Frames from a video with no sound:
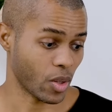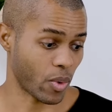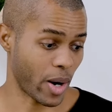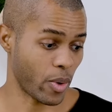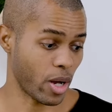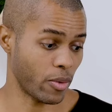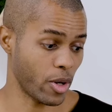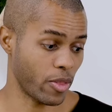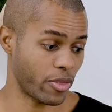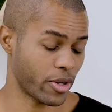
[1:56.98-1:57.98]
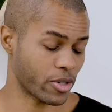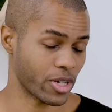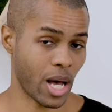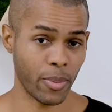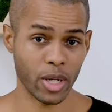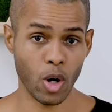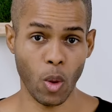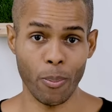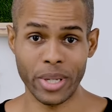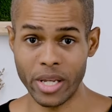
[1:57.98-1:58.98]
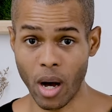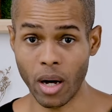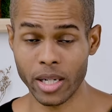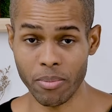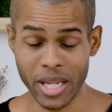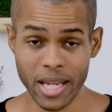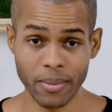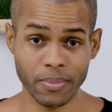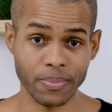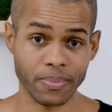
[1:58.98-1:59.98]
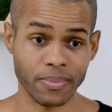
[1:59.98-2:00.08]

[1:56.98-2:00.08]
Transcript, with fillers: right? We all know that there's a company called Beyond Meat.